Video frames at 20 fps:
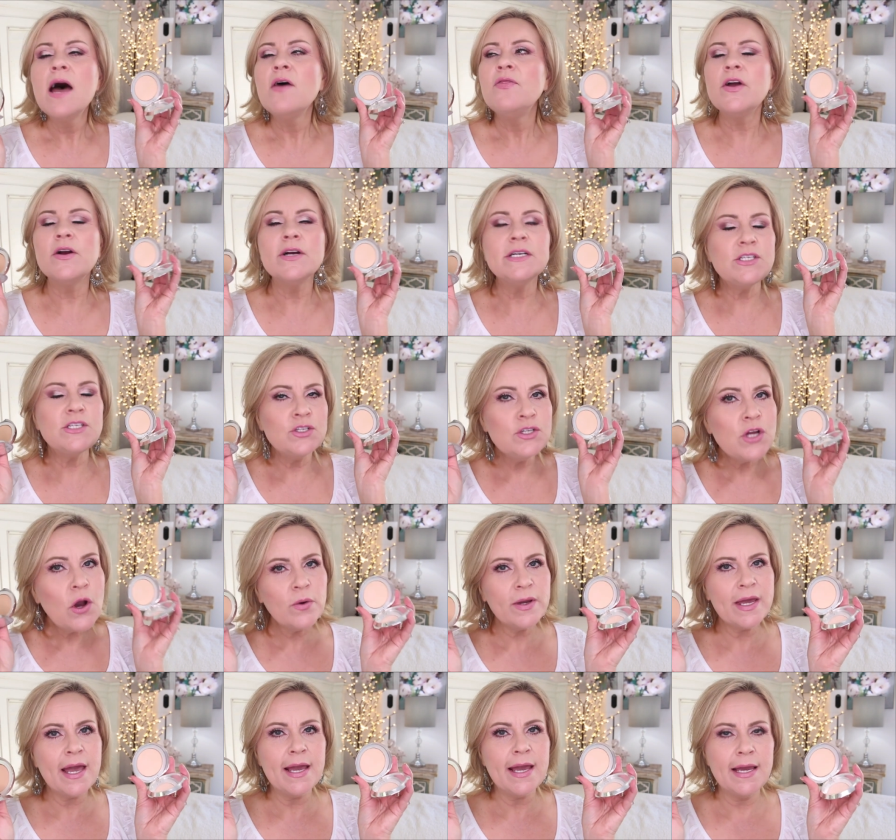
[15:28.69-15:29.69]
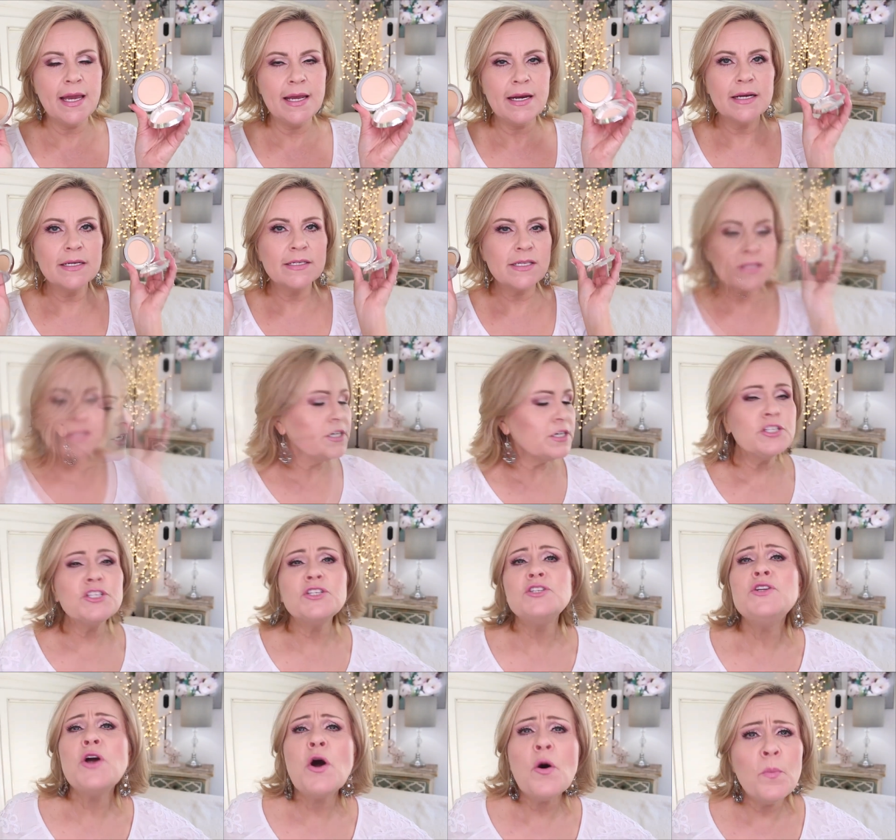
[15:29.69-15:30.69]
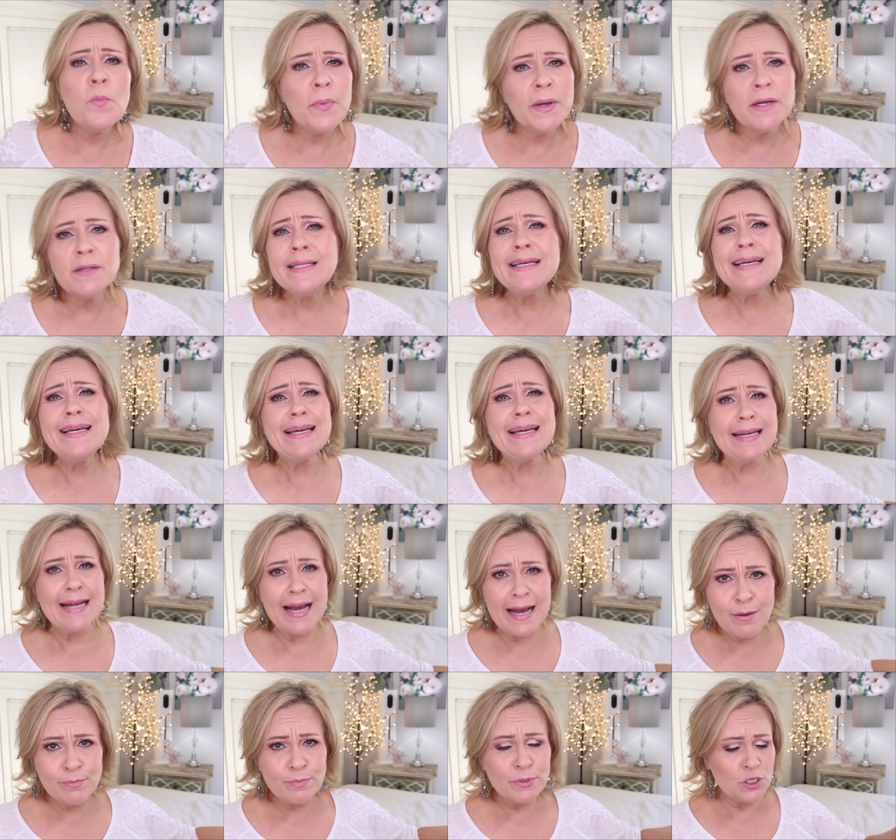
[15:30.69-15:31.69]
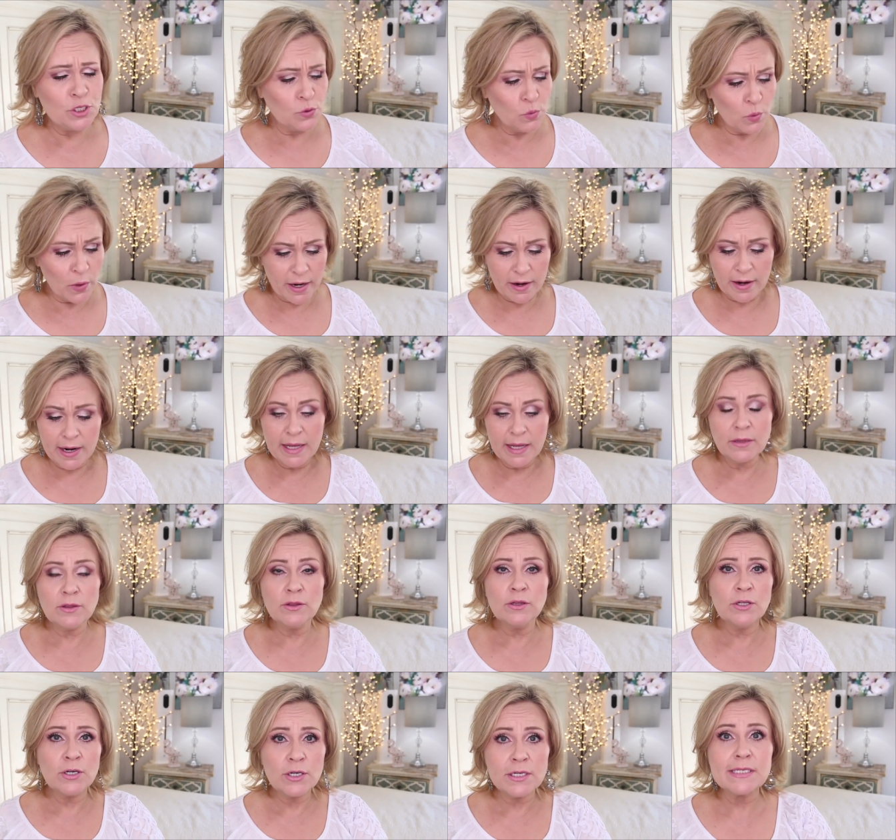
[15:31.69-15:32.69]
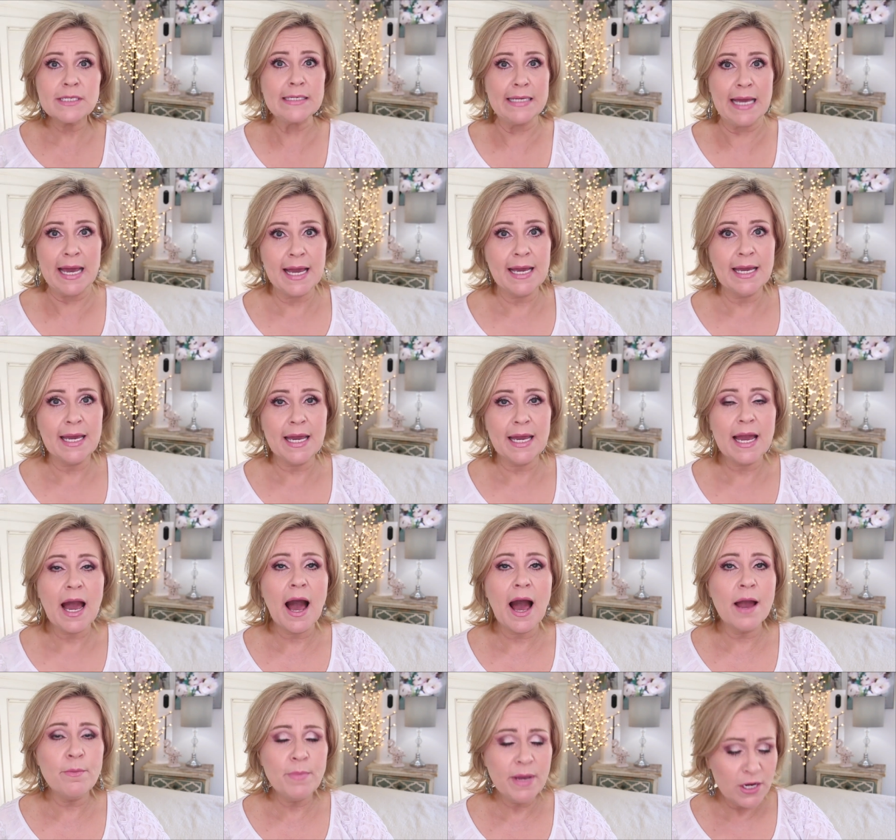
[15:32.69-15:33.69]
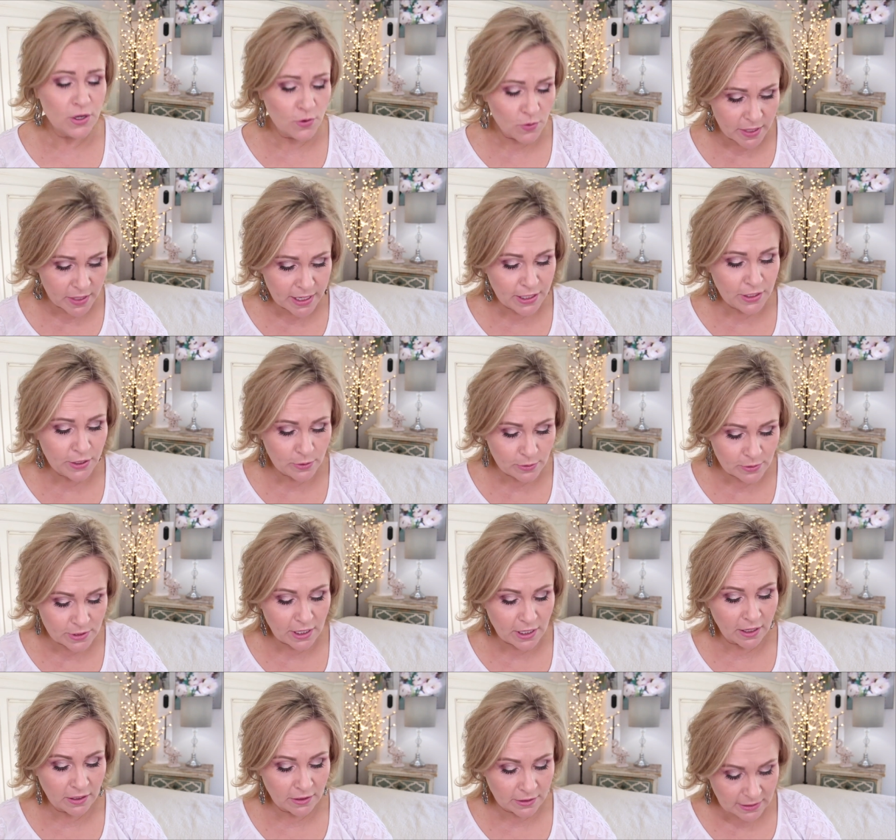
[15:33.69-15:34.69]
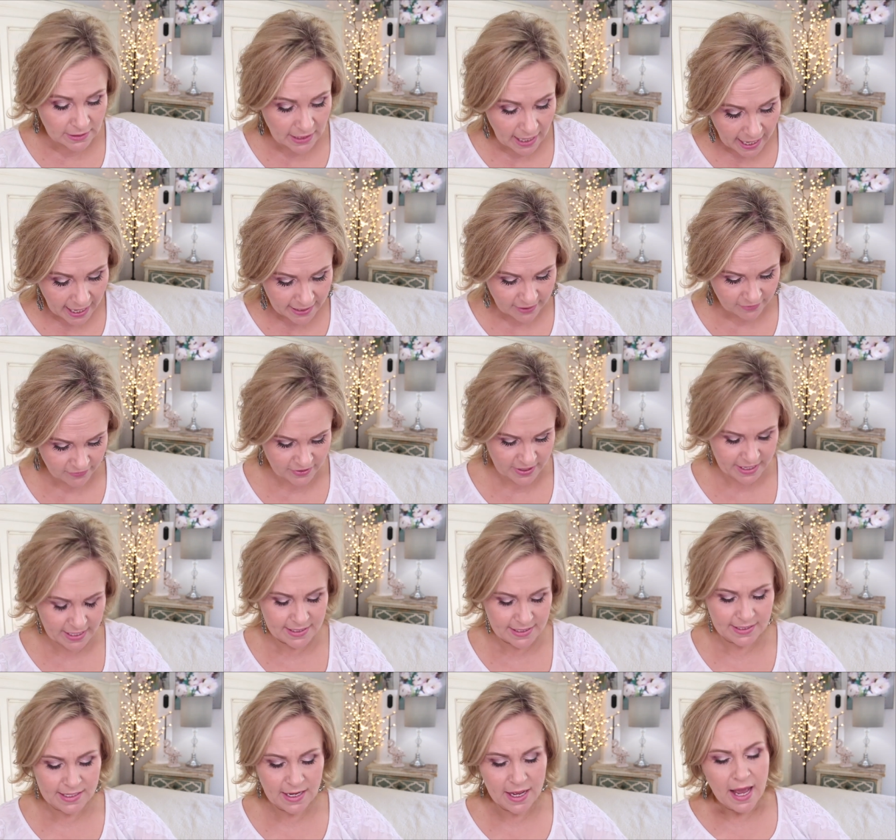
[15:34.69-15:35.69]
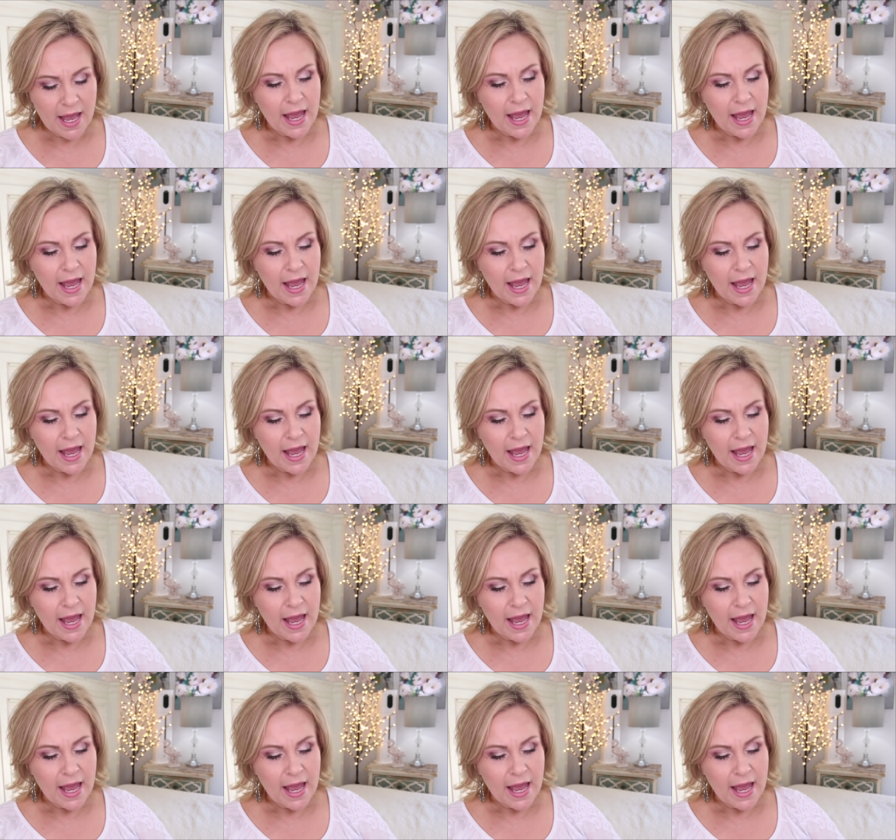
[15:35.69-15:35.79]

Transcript: There is no cakiness. There's no building it up to where it looks cakey. I mean, you can use a lot of this.